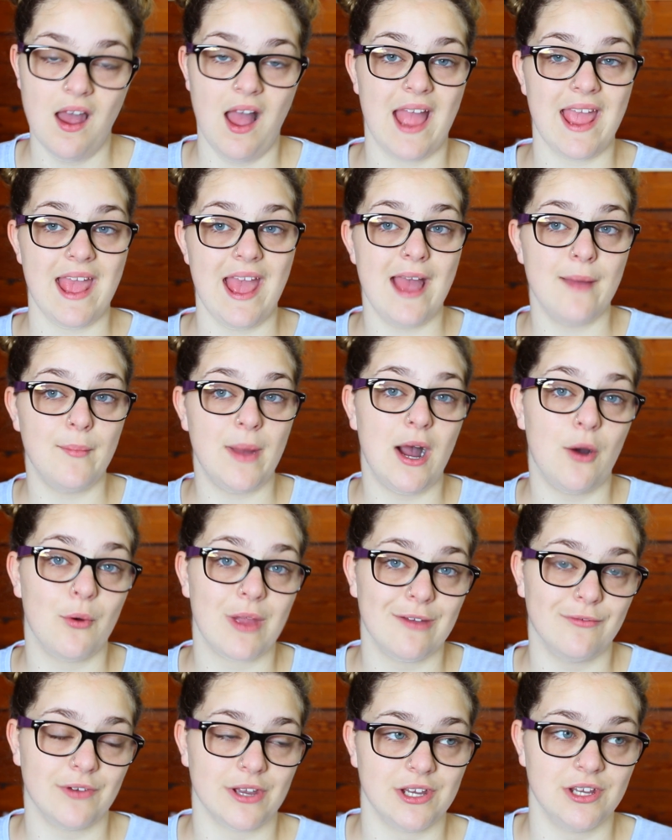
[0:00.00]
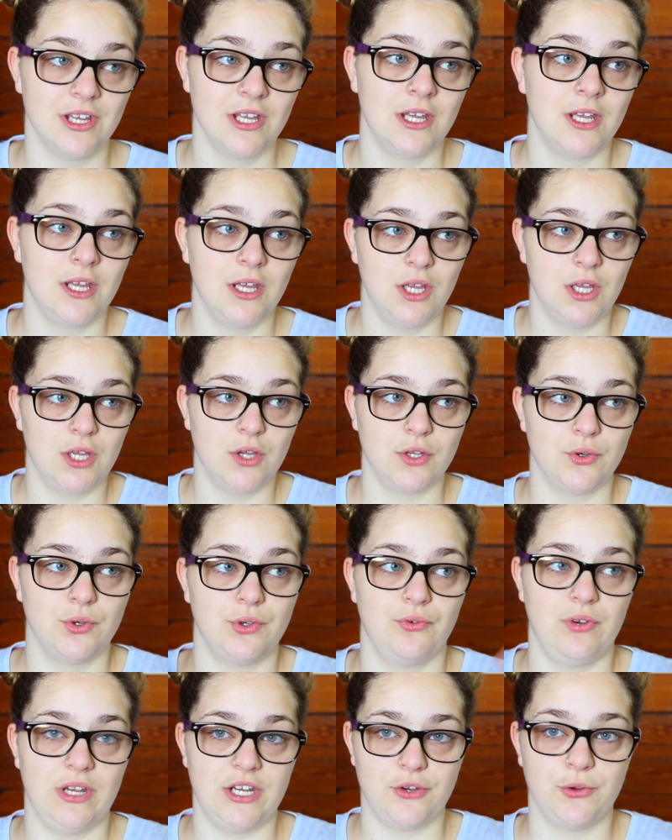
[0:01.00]
I am, however,
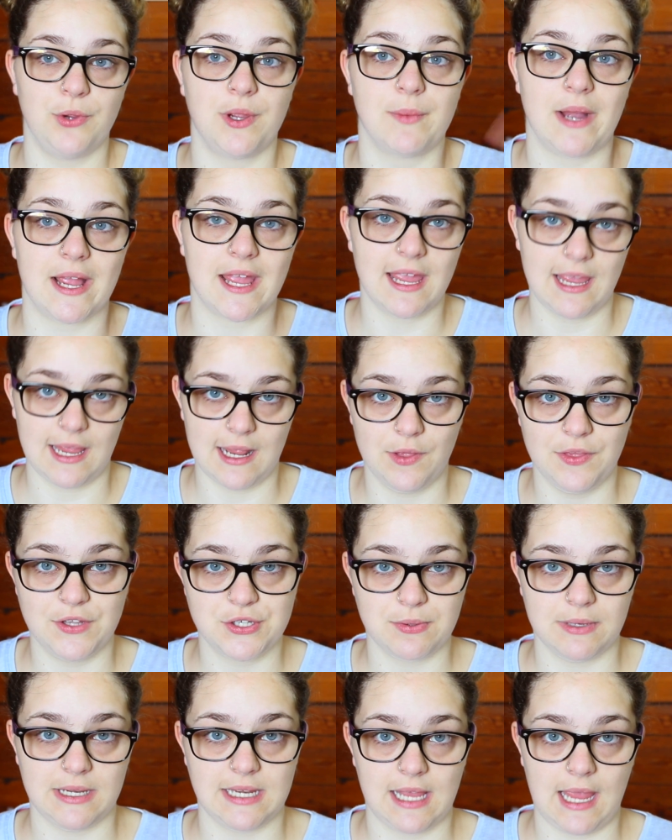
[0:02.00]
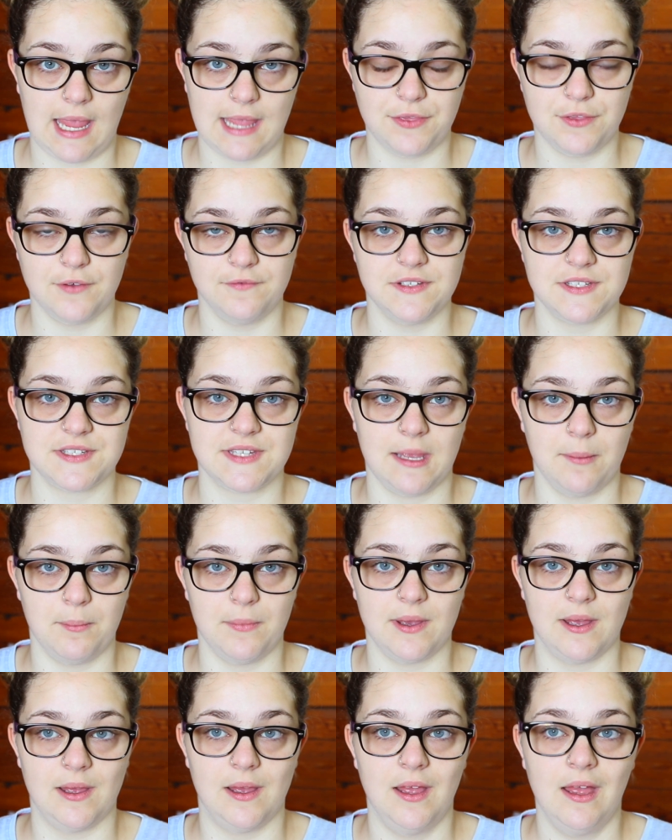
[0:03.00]
redoing my hair on the 28th of
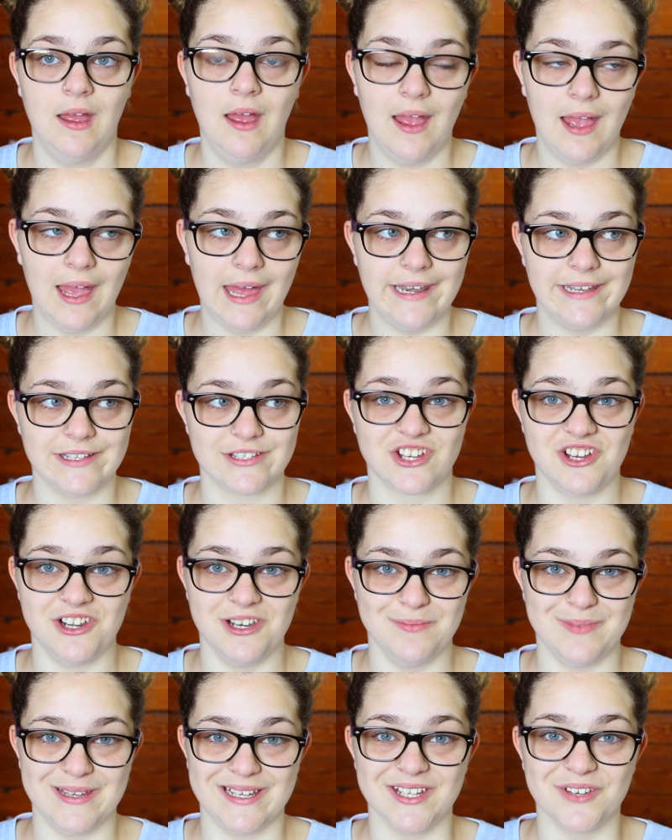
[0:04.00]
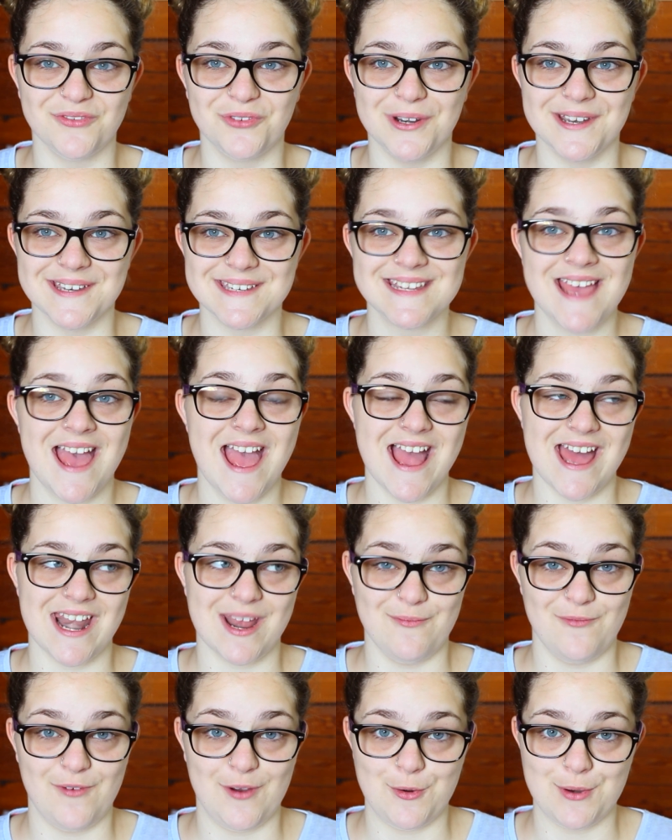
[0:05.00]
December, and it's going to be different, and
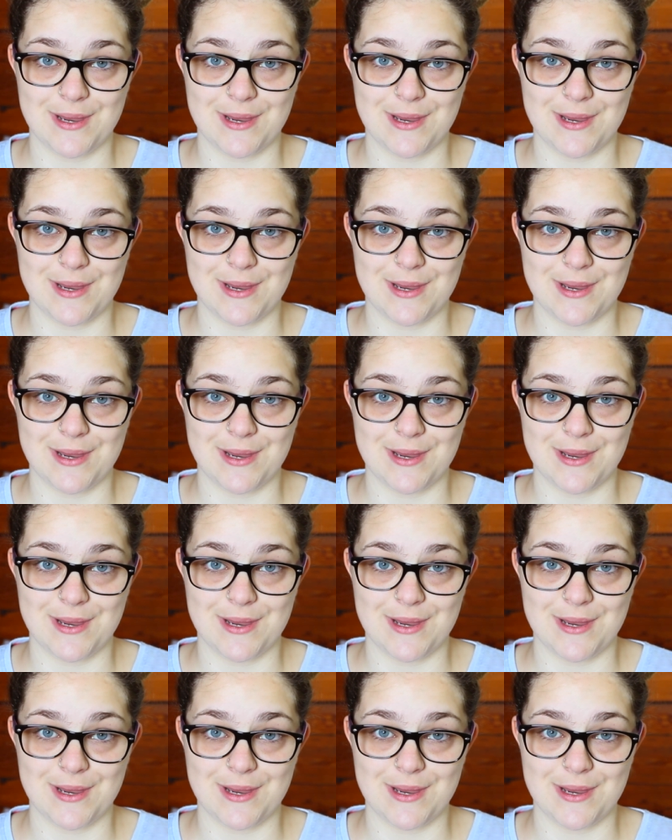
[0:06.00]
I'm very